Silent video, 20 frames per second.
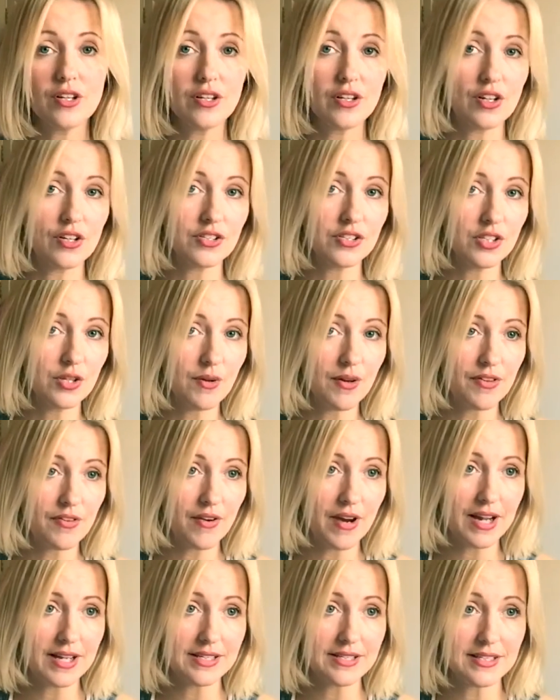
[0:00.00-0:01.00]
on the
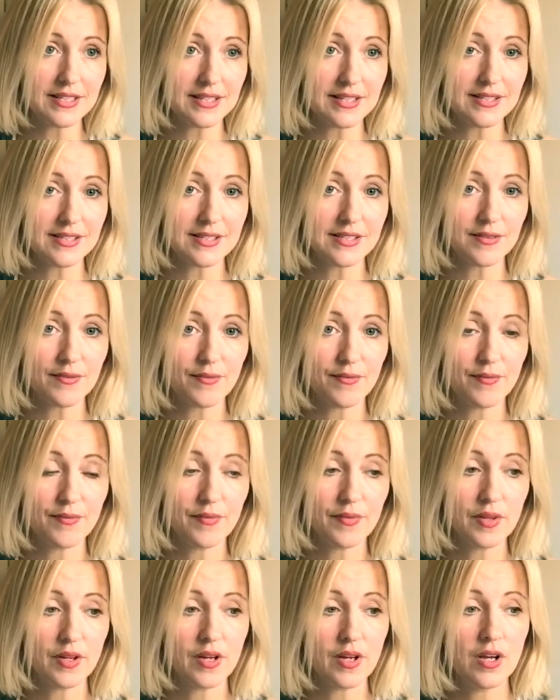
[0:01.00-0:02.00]
osteoarthritis.
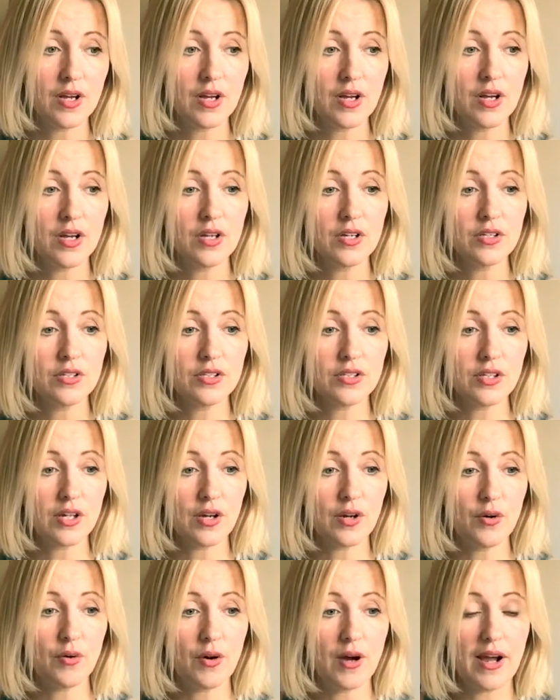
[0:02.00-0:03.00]

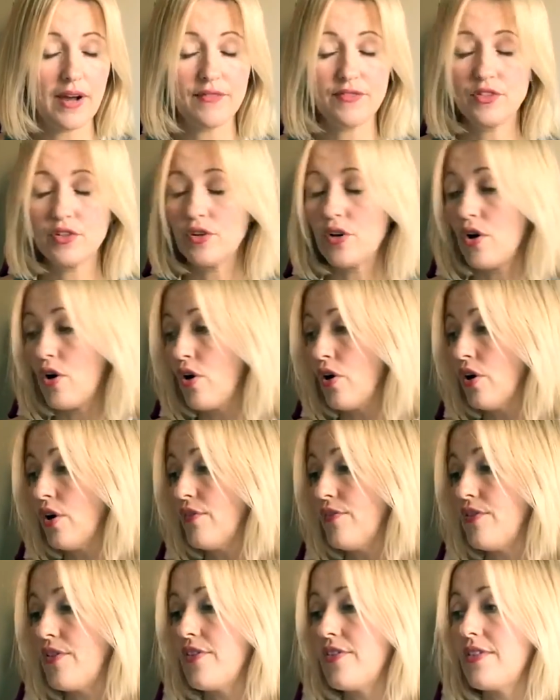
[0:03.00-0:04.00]
So I've done all
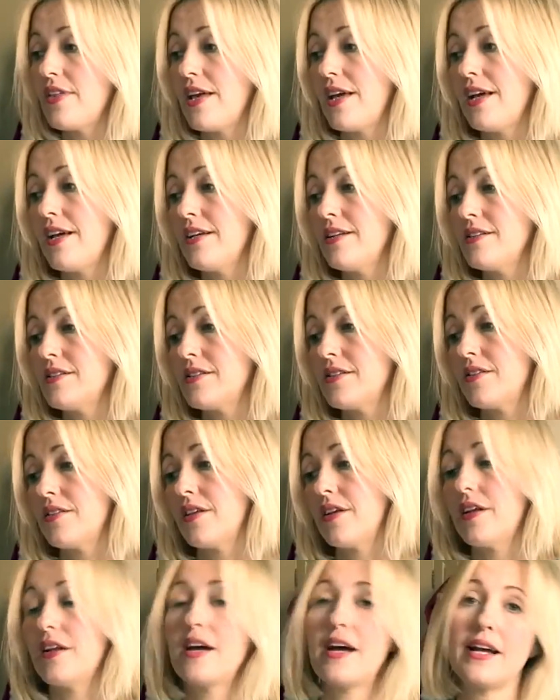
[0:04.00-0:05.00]
of the things
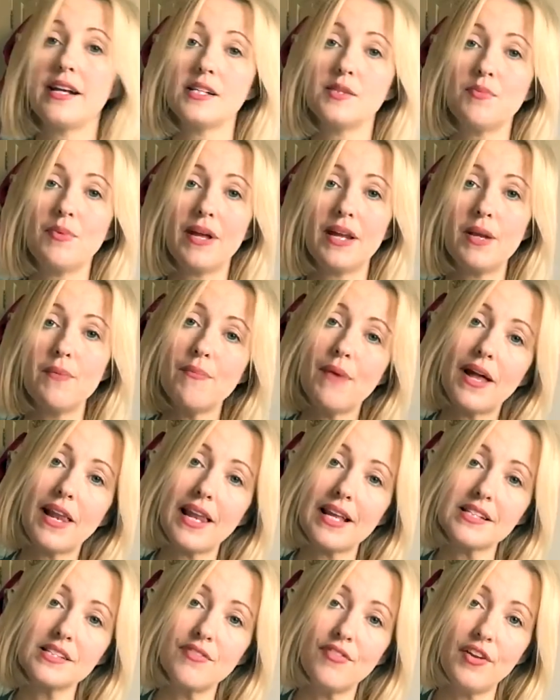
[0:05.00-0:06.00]
that I explained in my
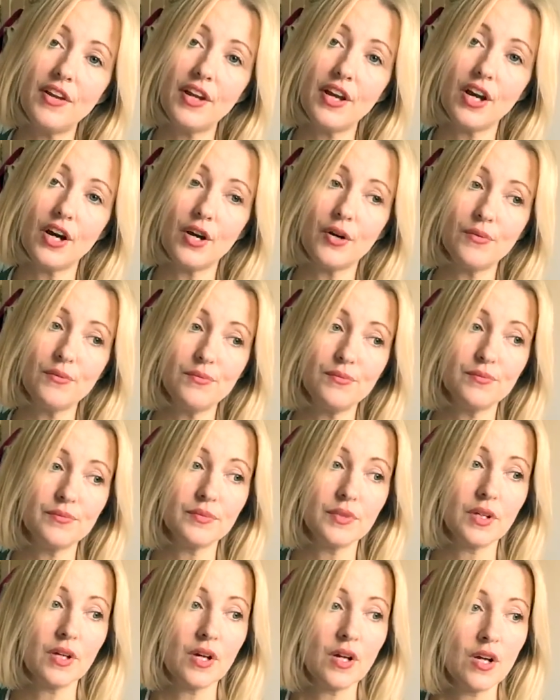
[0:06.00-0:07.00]
last video
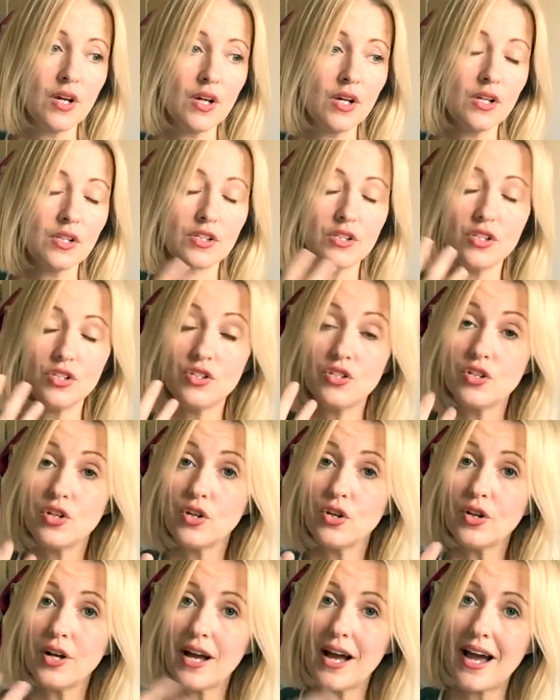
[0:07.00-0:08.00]
to
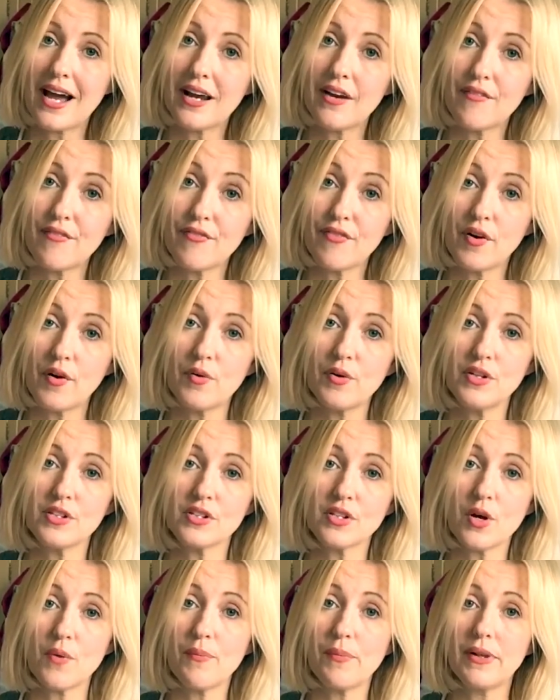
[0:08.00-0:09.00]
focus
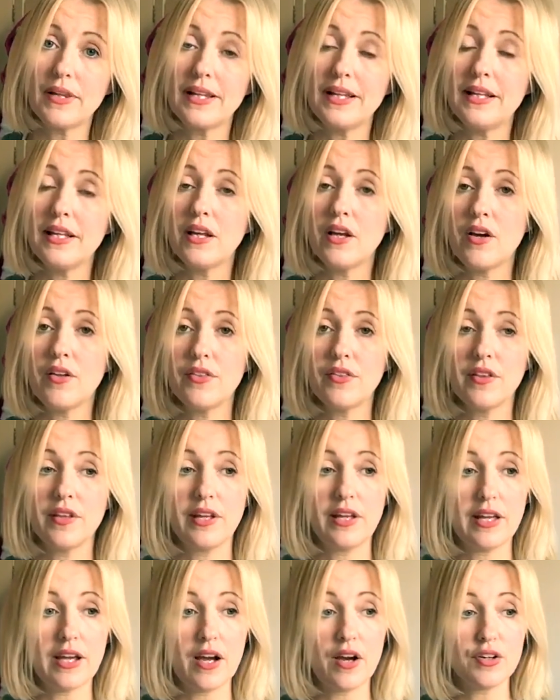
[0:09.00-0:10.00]
completely on
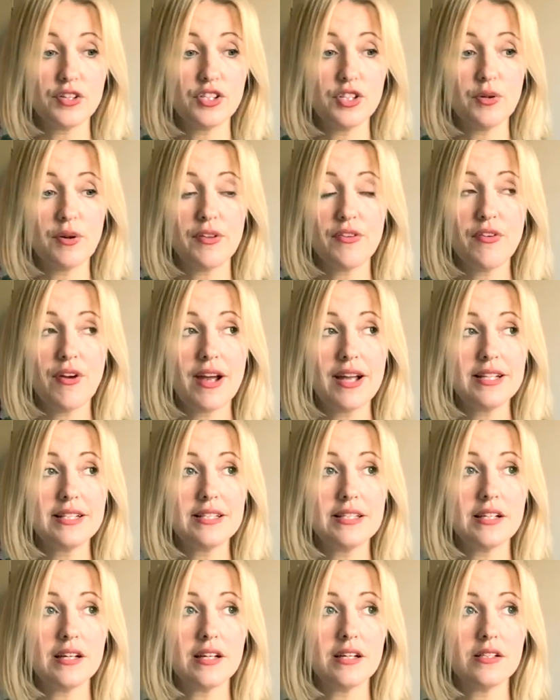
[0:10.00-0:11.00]
the
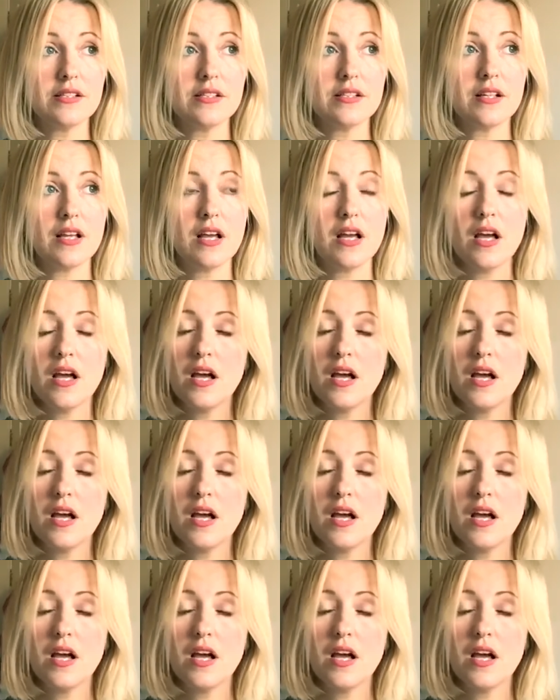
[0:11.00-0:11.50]
osteoarthritis,